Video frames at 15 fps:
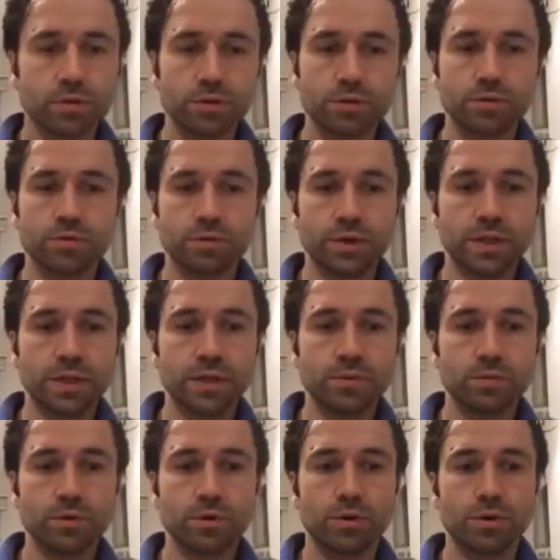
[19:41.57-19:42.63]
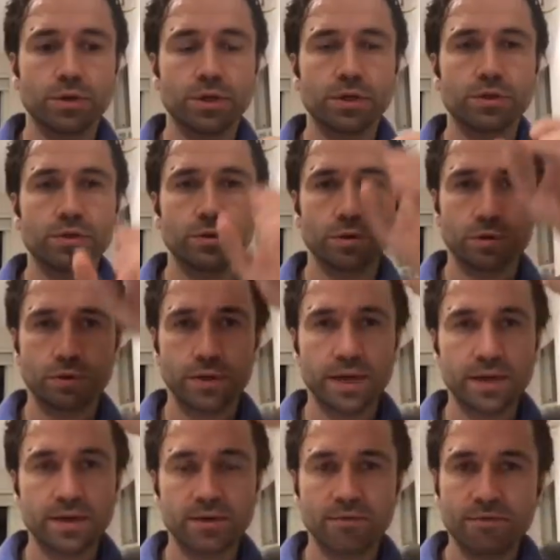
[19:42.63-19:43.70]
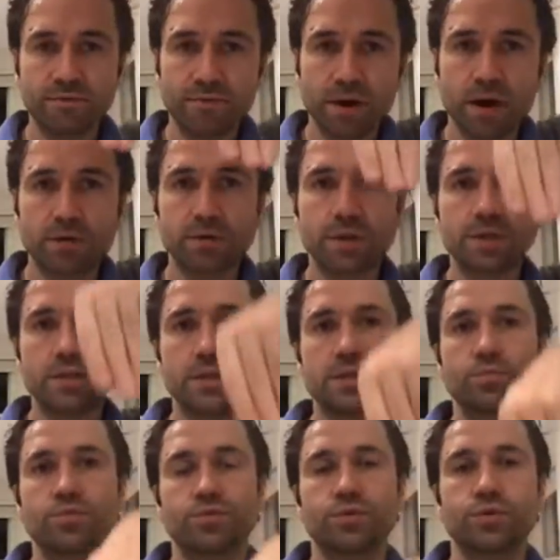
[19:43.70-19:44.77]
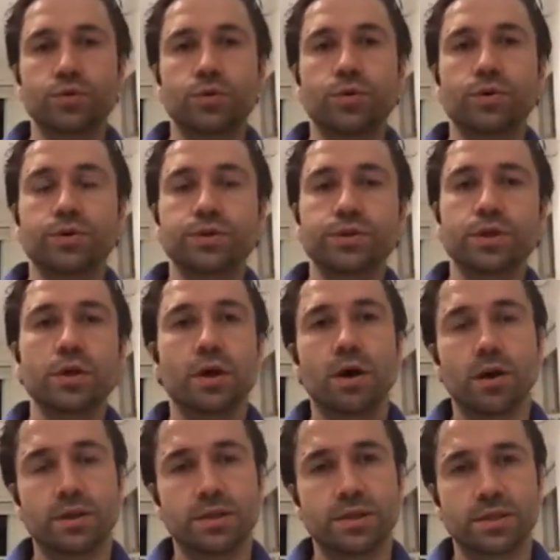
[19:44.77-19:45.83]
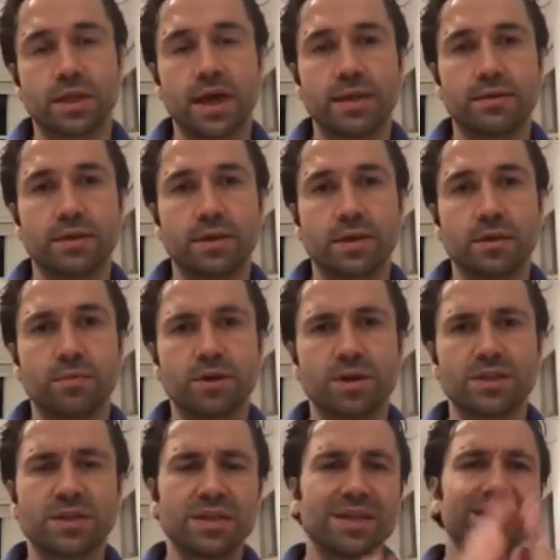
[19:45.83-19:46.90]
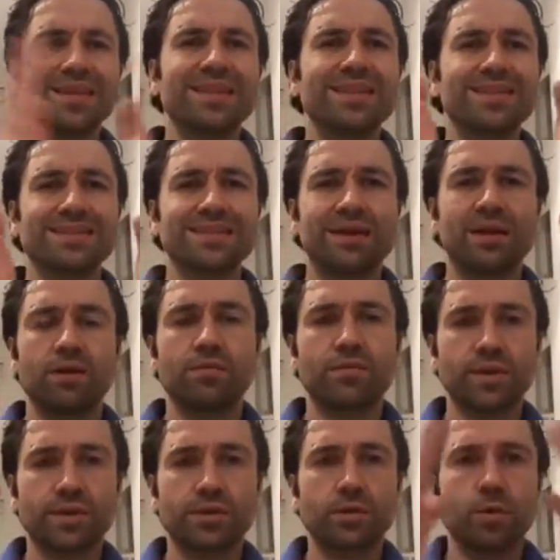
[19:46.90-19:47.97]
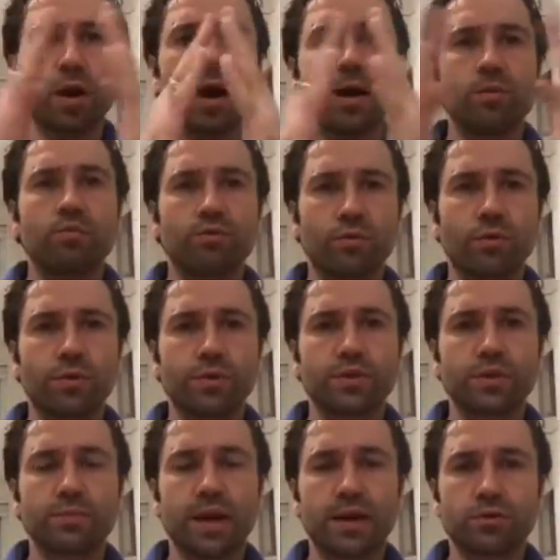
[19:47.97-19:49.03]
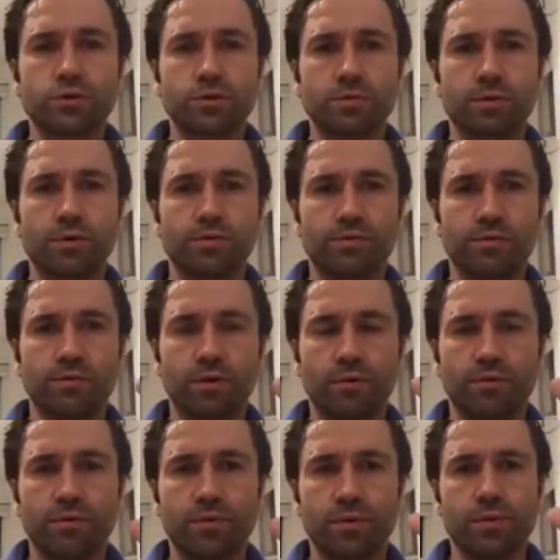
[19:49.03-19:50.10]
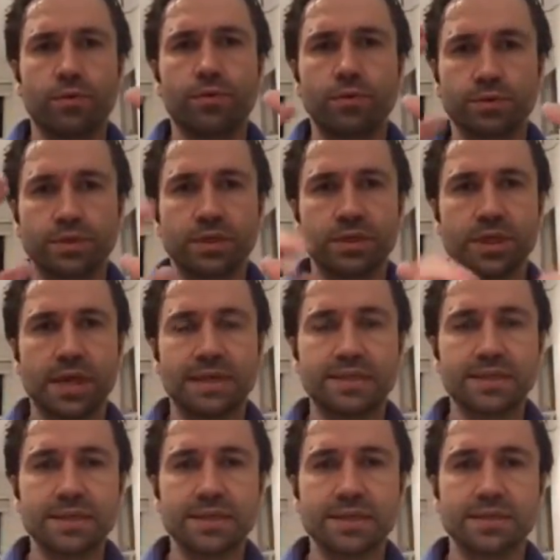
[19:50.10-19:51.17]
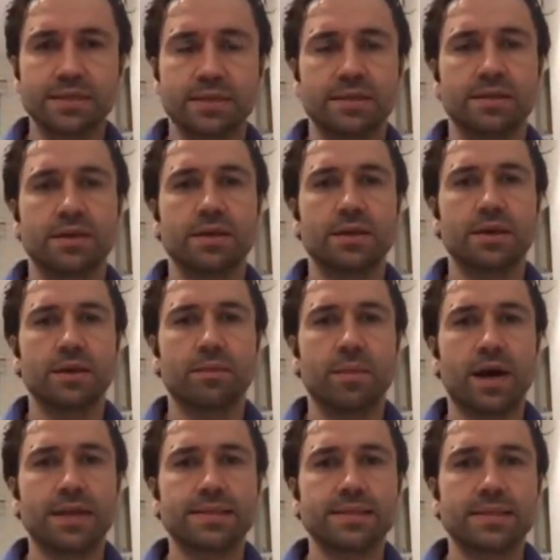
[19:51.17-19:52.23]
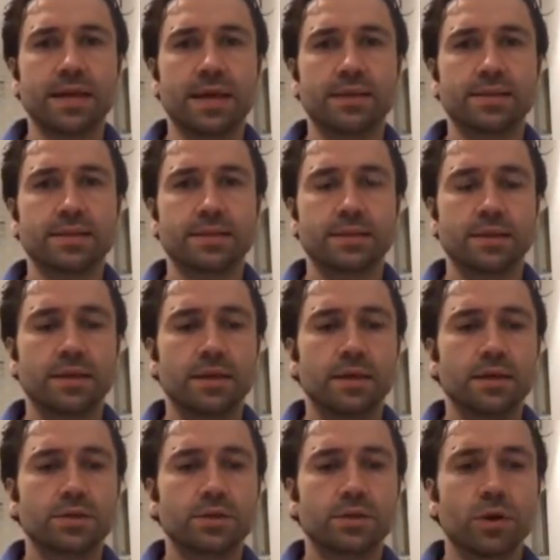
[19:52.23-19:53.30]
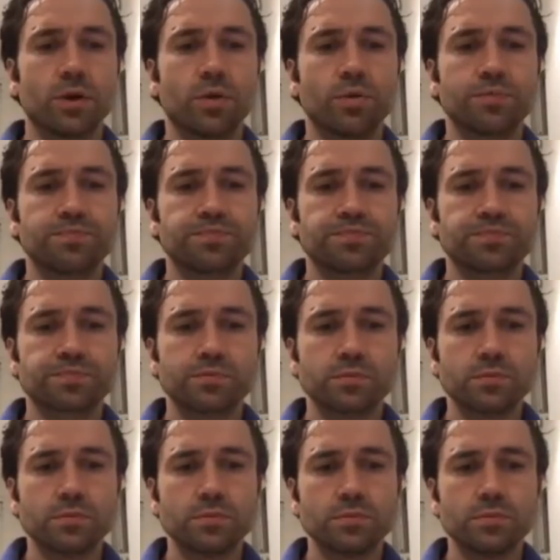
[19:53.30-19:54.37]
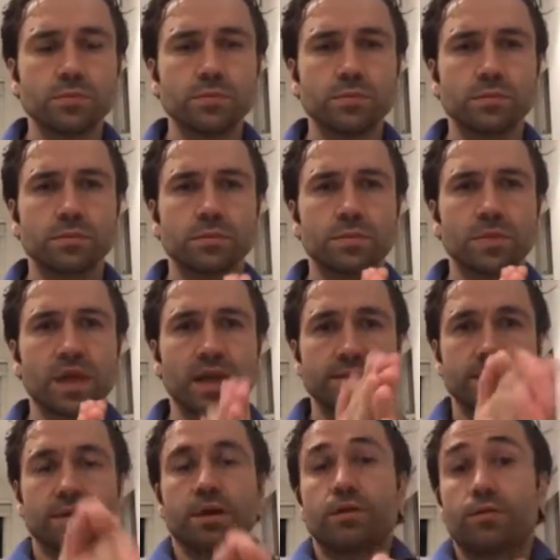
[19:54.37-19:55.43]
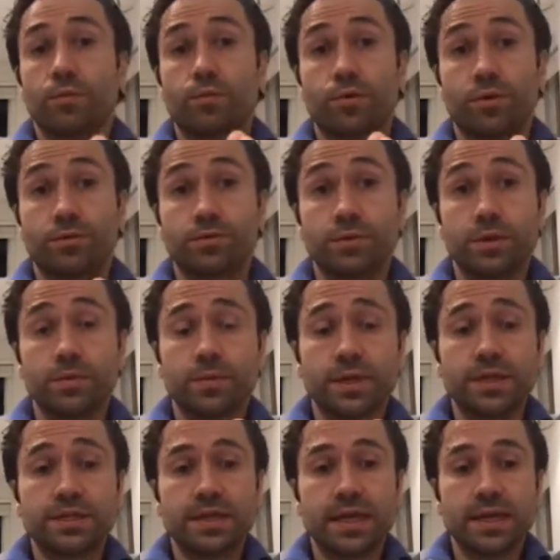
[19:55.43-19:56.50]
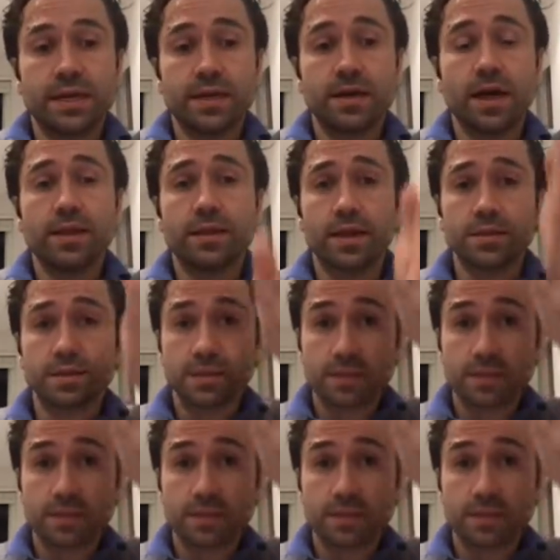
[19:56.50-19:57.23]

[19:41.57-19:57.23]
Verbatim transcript: do, really. We're looking to create a very deep resource on design thinking, because it, in itself, it's quite a broad spectrum of, of thoughts and ideas and, and mindsets. So that's the kind of approach we're, we're taking, and that's